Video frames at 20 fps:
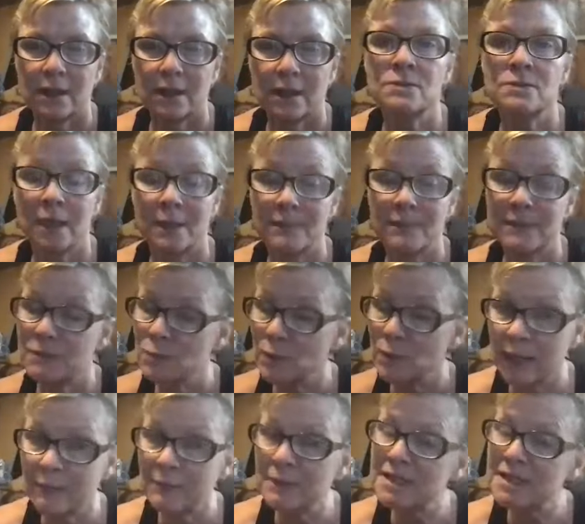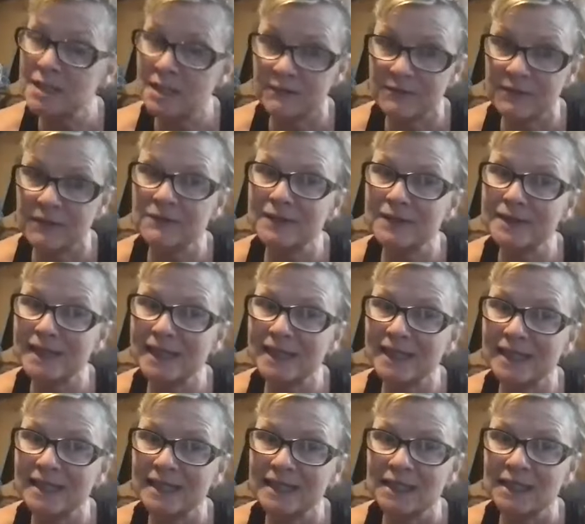is when I'm weighing myself every
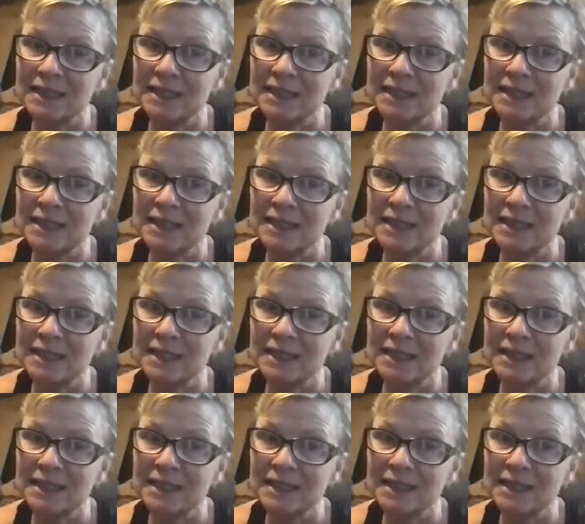day.